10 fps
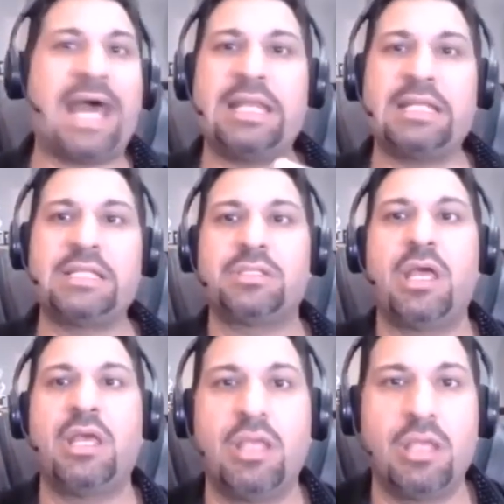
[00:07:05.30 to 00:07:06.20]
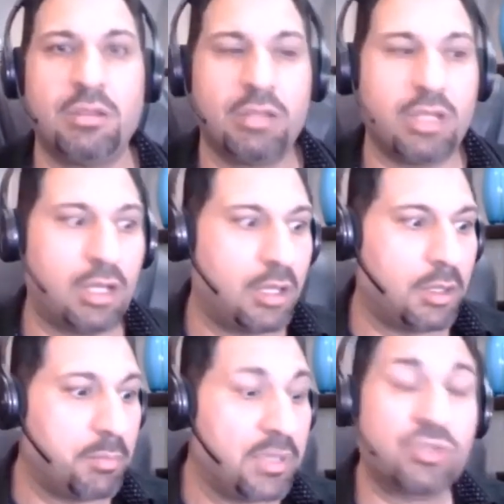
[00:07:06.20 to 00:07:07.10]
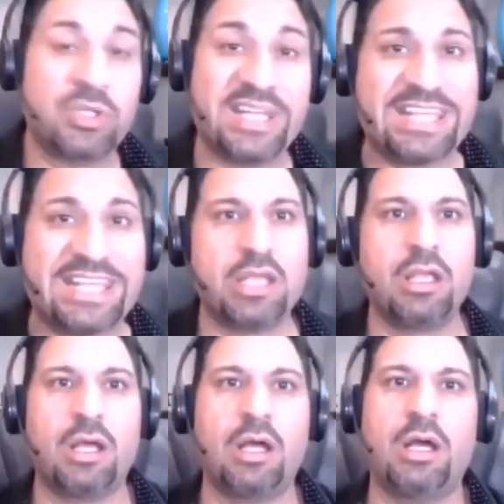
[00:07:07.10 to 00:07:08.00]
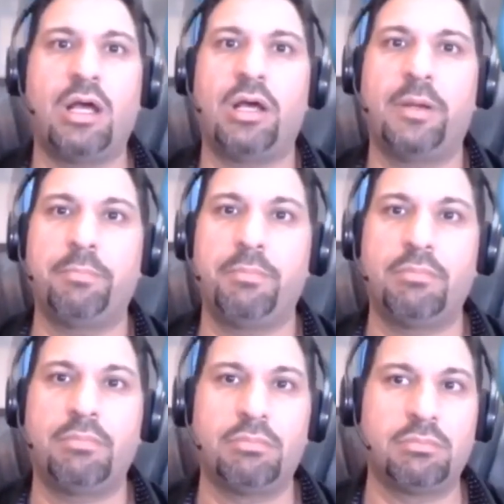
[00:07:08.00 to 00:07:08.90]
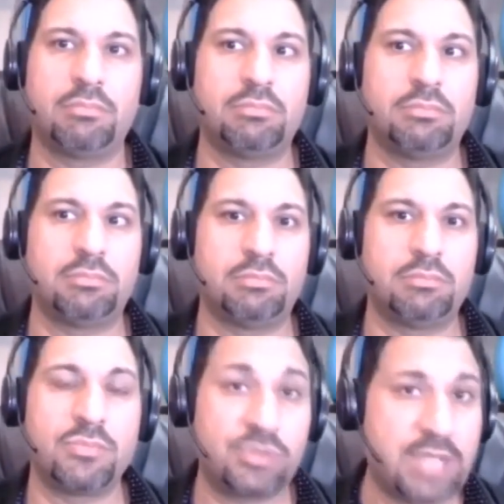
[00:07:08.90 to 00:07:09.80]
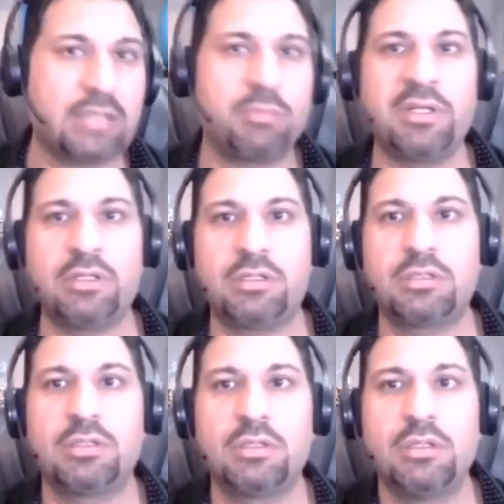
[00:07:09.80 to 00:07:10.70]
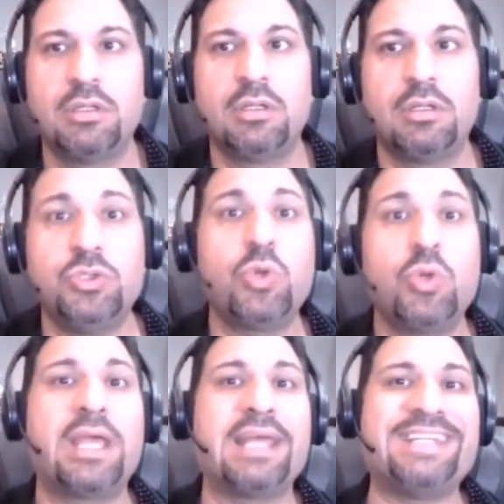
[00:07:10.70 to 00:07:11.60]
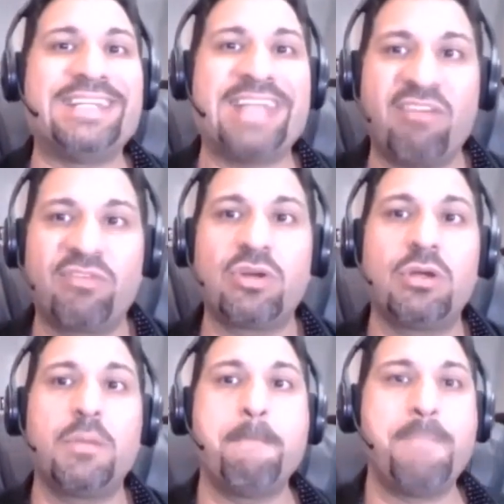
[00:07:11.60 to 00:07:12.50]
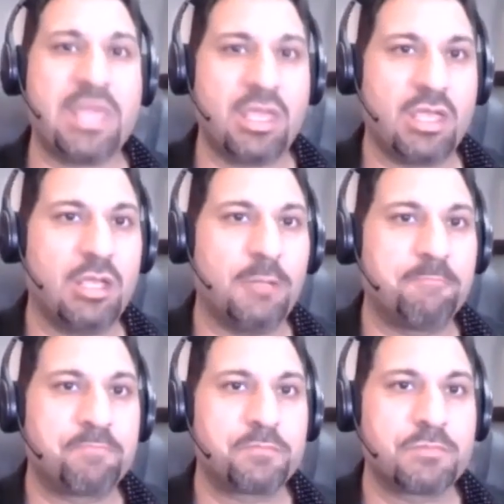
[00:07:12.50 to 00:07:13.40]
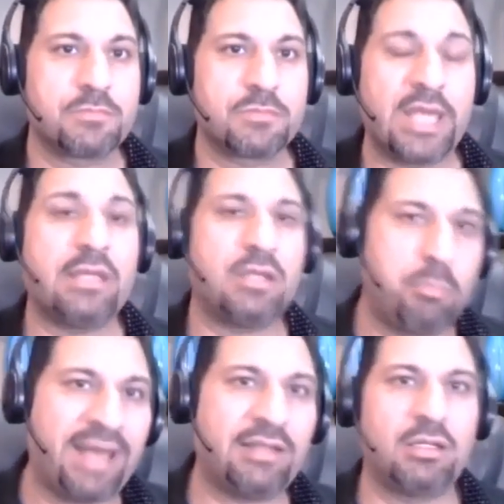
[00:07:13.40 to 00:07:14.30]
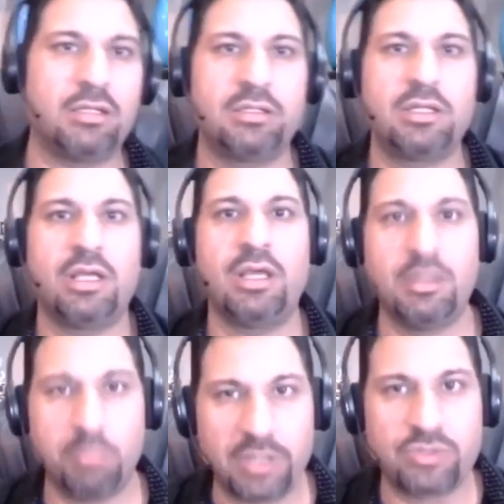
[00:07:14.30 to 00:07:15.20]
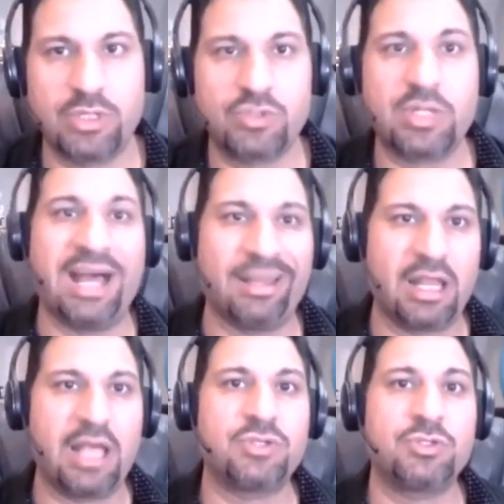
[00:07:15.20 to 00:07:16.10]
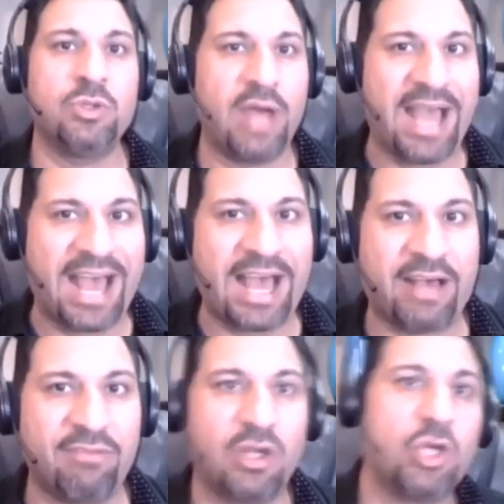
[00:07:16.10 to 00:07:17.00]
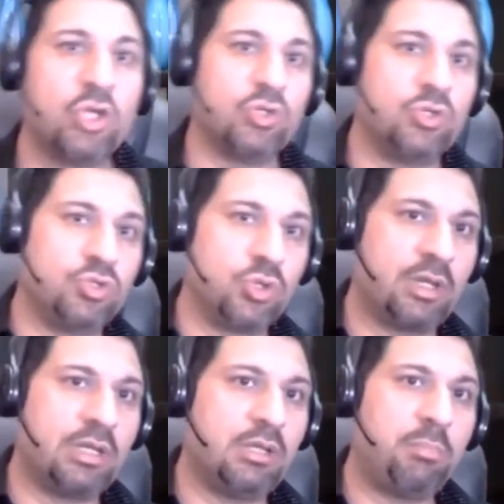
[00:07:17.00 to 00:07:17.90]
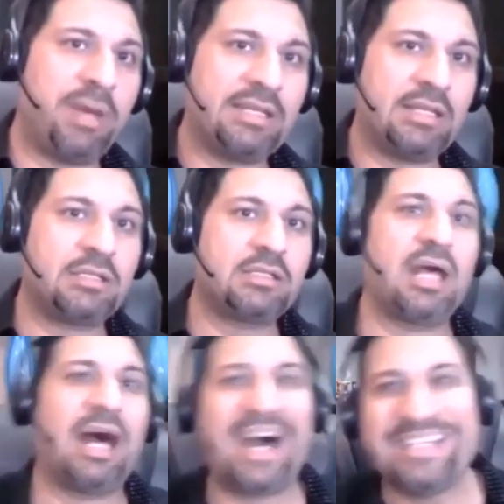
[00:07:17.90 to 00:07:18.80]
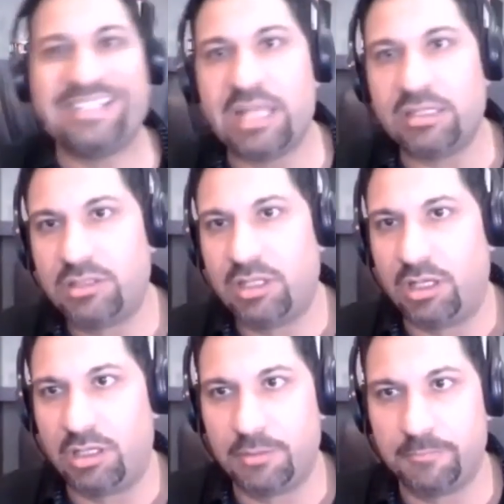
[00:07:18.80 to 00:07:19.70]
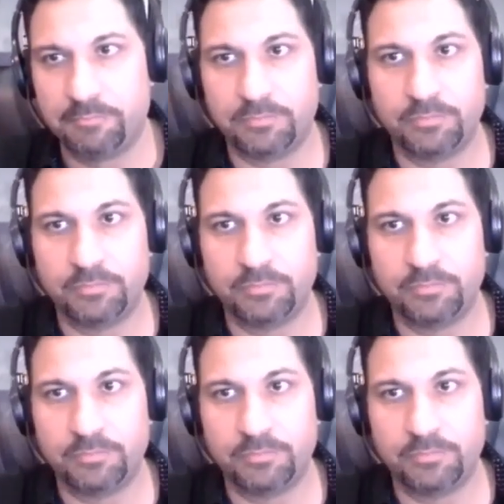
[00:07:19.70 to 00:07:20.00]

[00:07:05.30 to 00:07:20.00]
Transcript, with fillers: That is a uh, misleading uh, statement you can never be independent in business unless you have your independent identity,